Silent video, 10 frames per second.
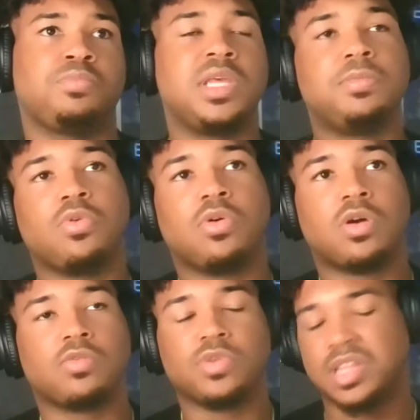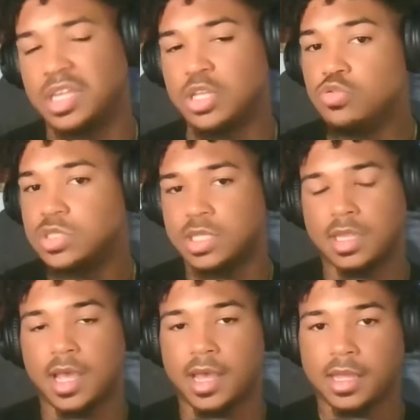people aren't really used
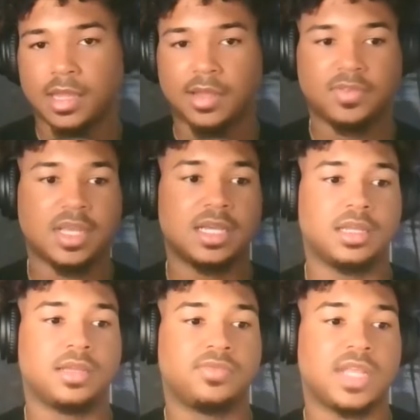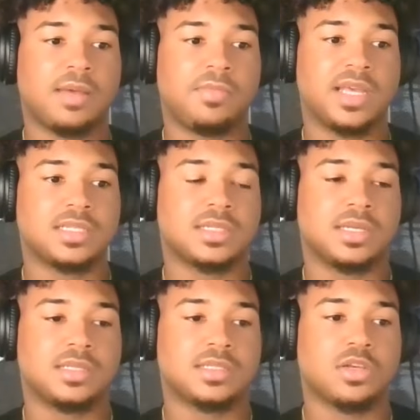to that, if that if that makes
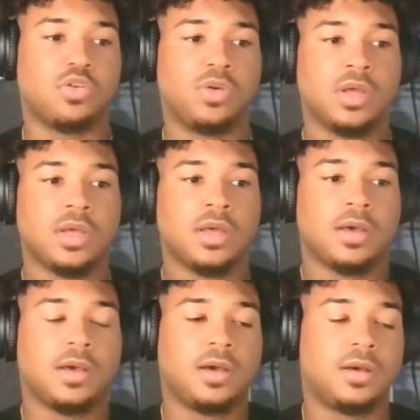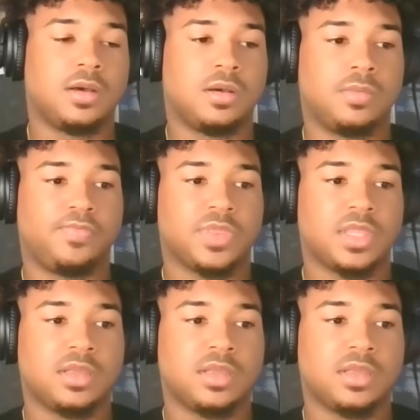sense. So um